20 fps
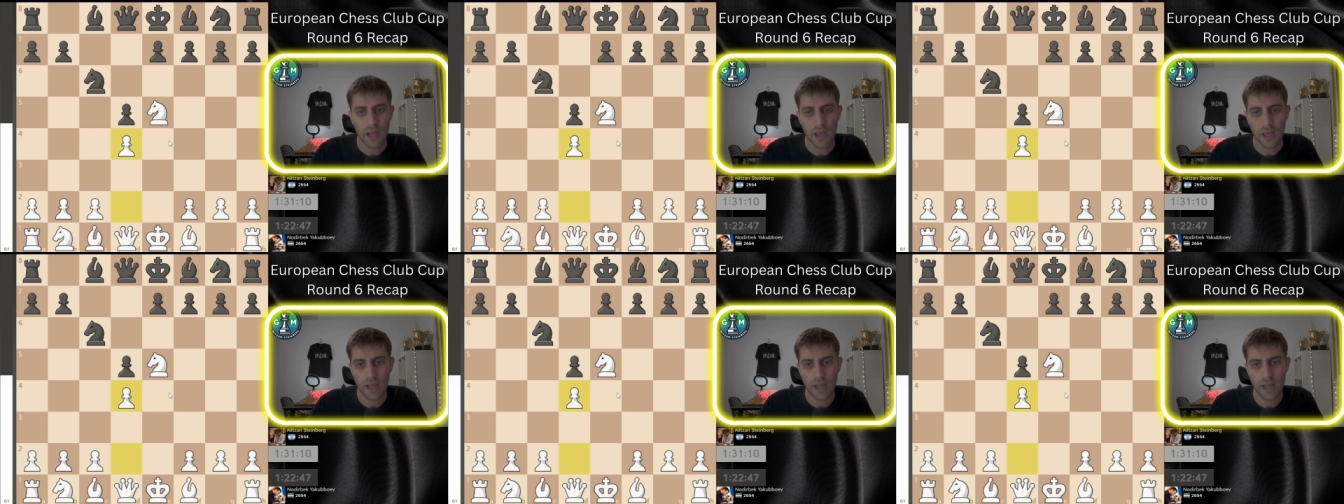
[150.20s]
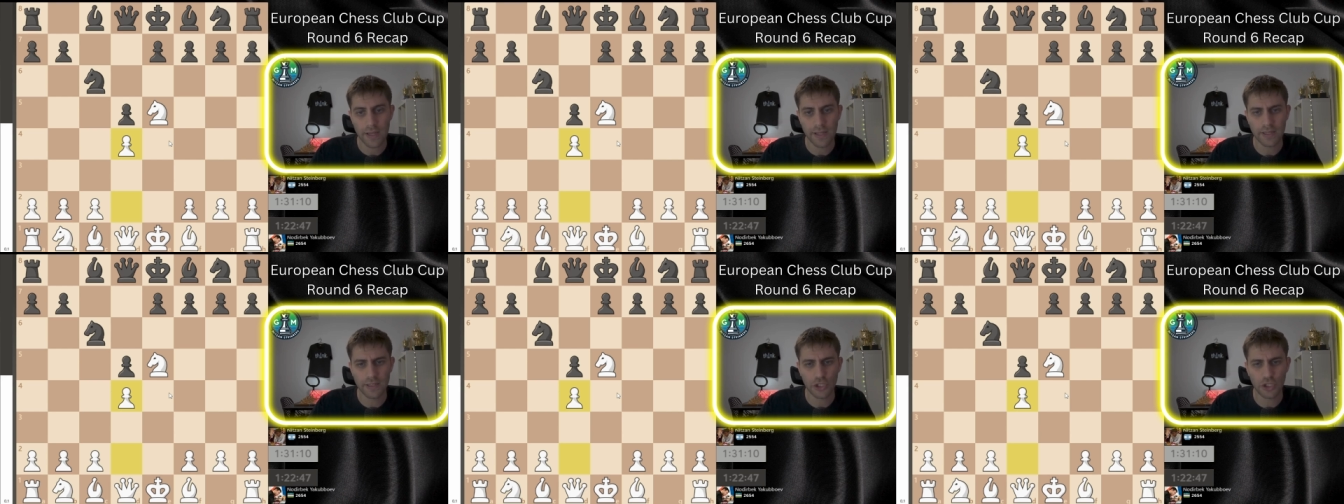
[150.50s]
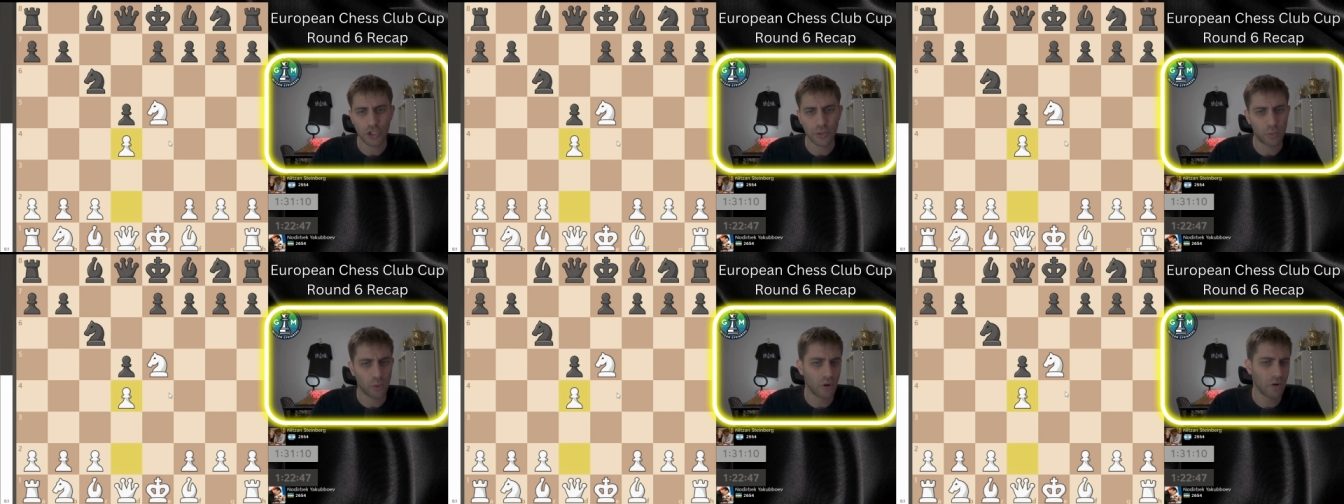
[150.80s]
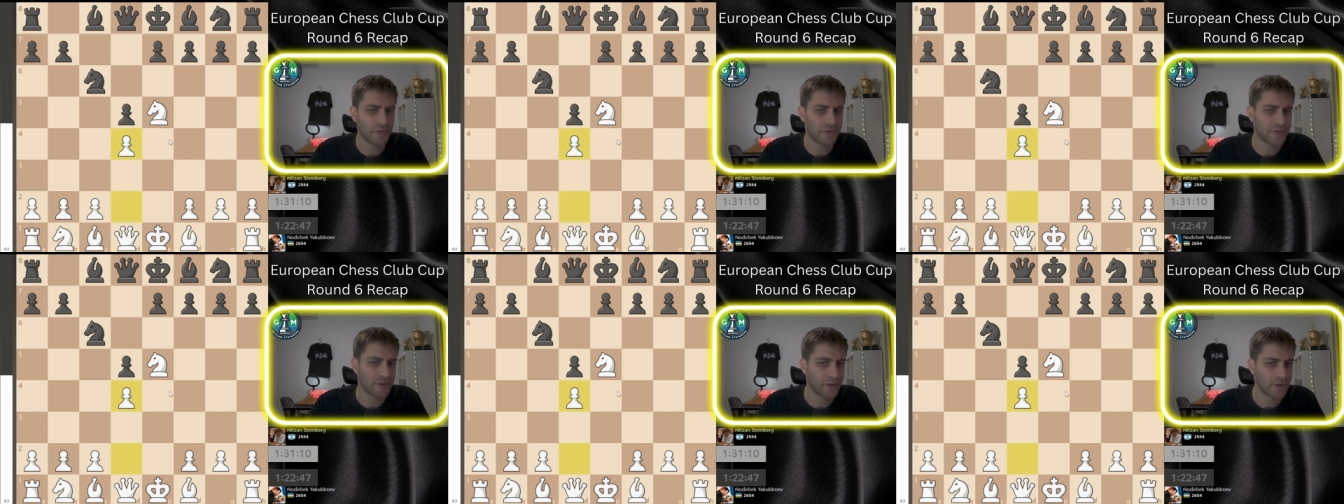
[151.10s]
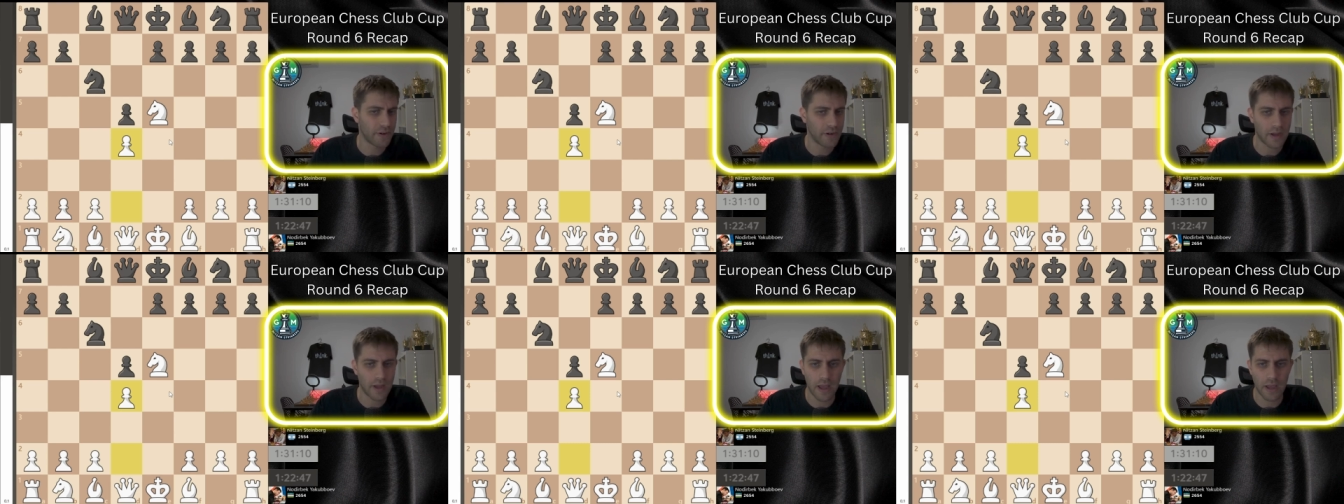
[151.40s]
uh, in
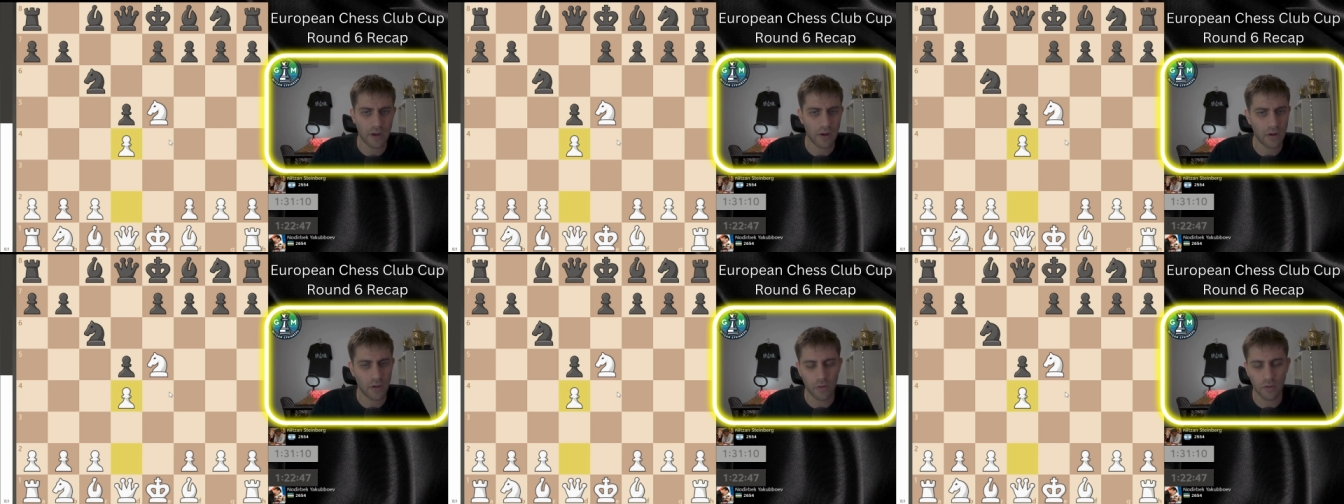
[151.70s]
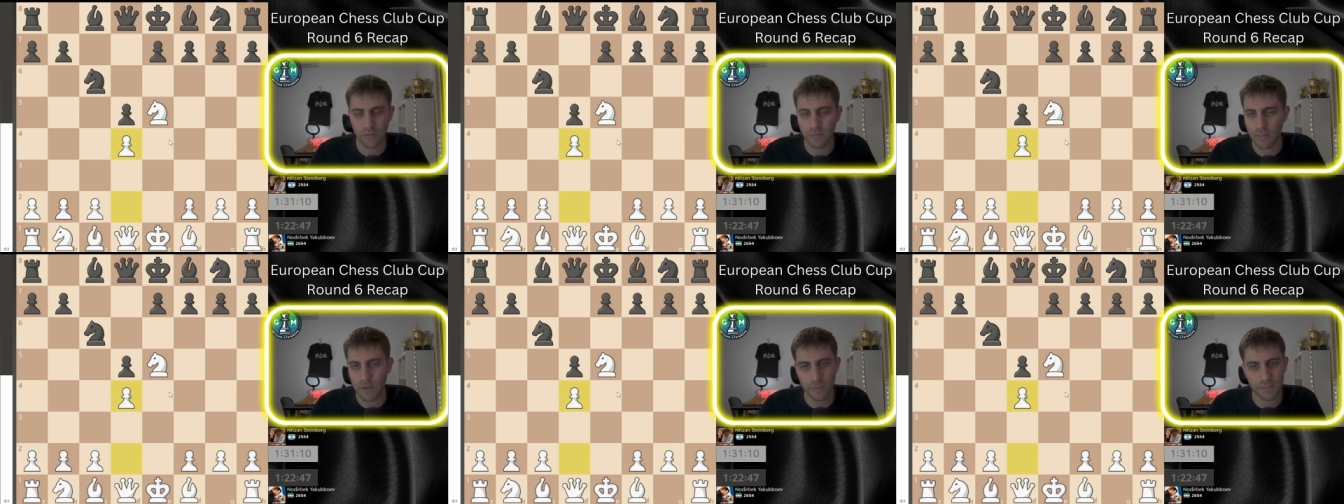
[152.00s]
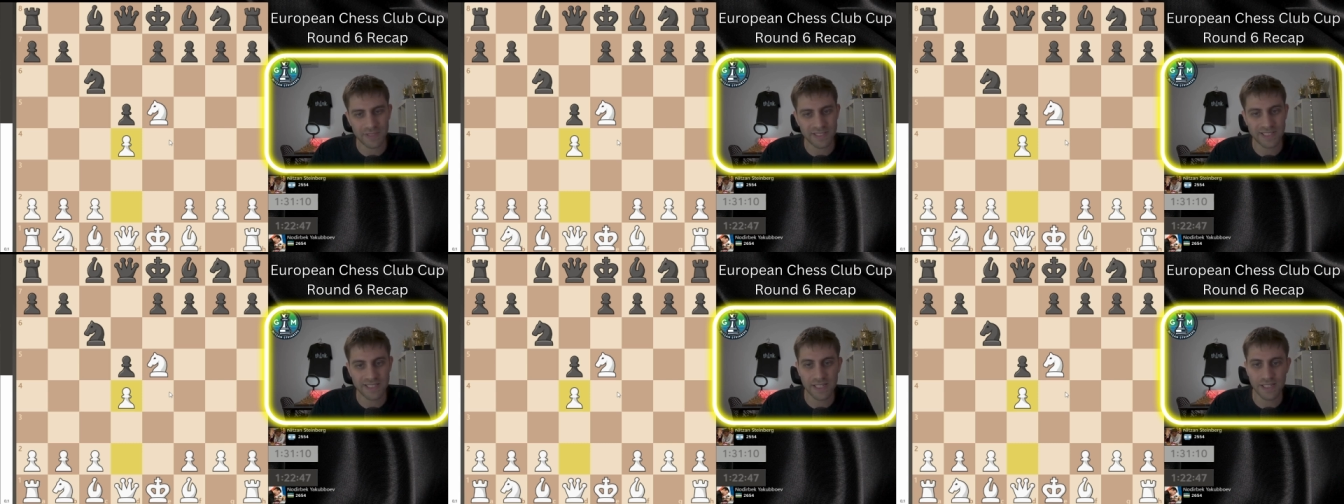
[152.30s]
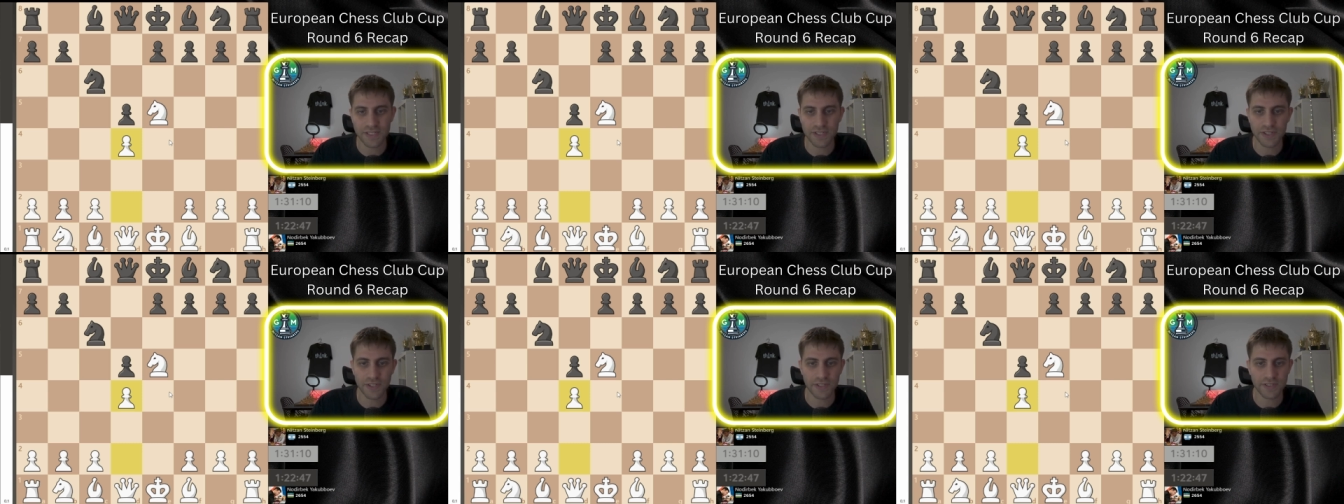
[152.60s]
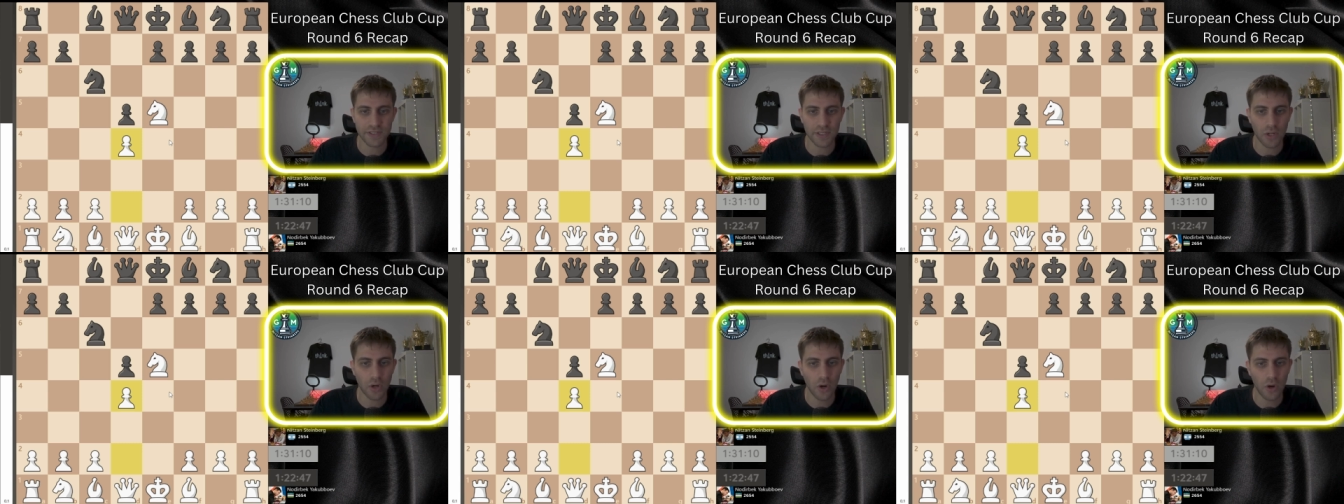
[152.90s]
Gibraltar, I don't know, maybe six
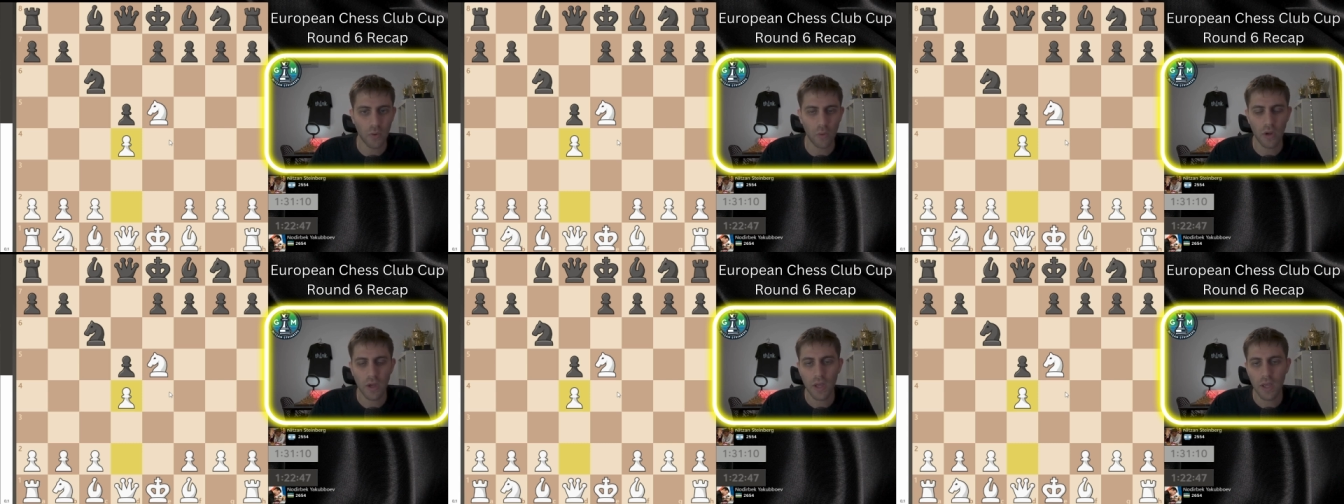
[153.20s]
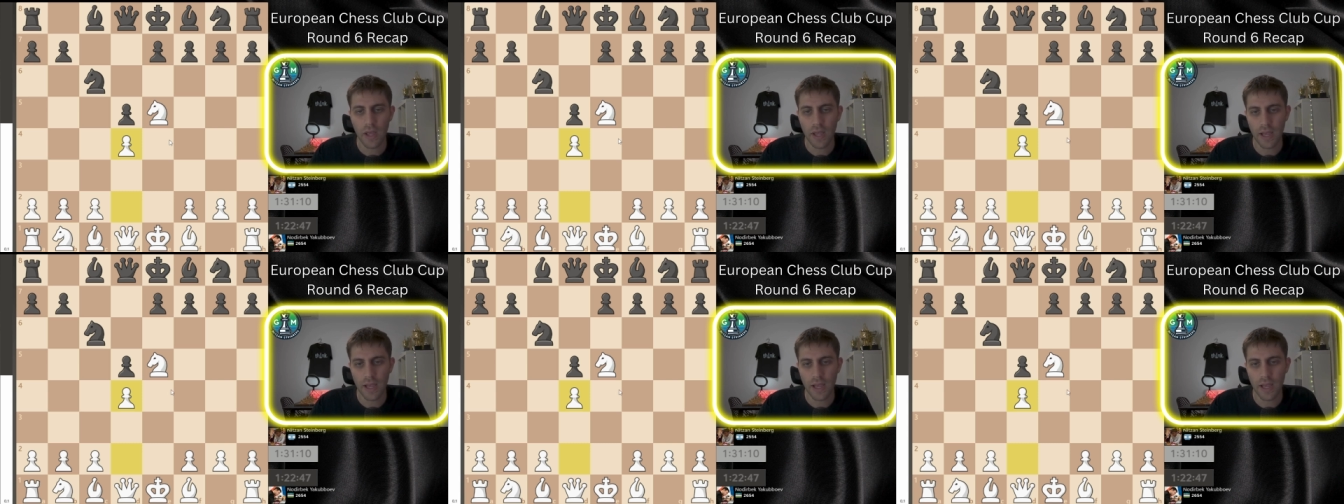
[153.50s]
years ago.